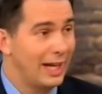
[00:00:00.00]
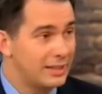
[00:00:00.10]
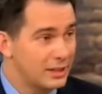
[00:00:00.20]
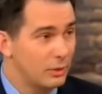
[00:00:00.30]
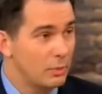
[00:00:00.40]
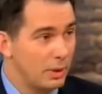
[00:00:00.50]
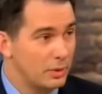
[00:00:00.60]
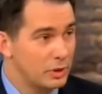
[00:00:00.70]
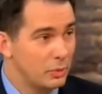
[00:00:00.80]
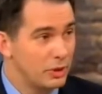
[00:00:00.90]
last thing
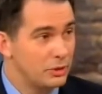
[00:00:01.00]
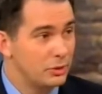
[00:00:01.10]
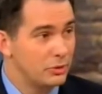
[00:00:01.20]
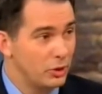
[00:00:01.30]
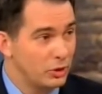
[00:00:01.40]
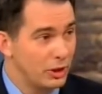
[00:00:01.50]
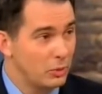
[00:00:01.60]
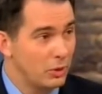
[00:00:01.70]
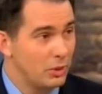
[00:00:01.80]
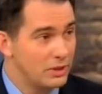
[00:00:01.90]
Republicans want to do is look
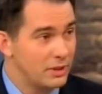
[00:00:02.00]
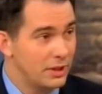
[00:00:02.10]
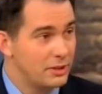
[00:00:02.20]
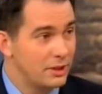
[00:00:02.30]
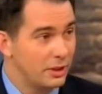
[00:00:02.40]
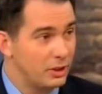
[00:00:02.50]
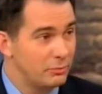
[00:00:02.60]
like we're the ones at the edge of the